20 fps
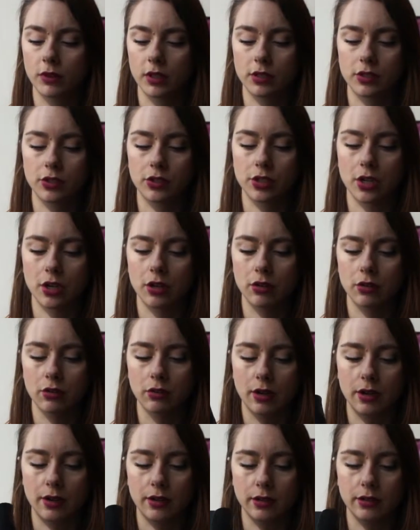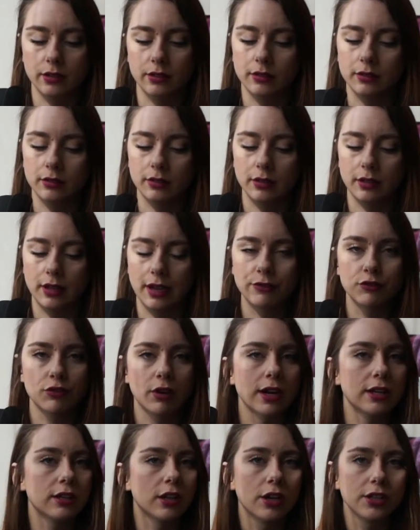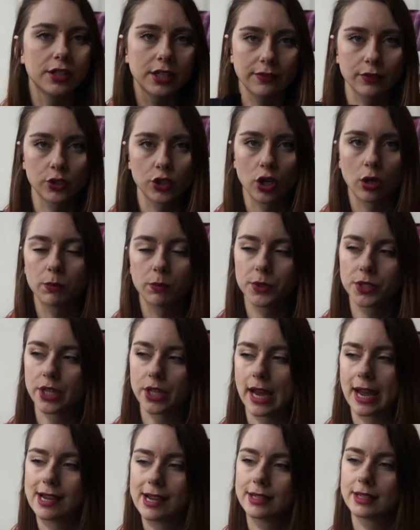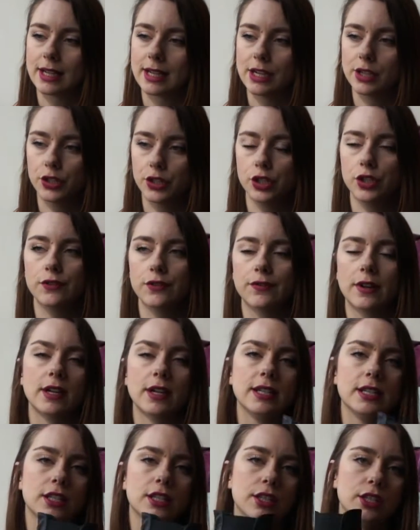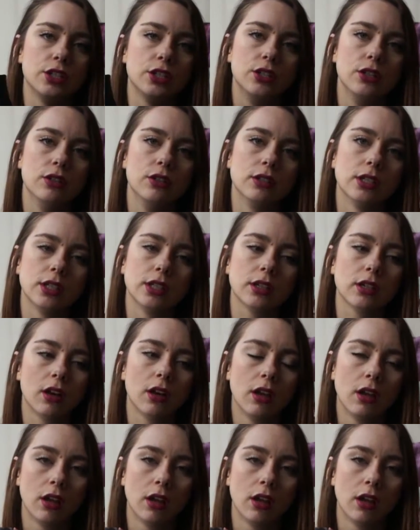So I've tried loads of different shops, and I do find that New Look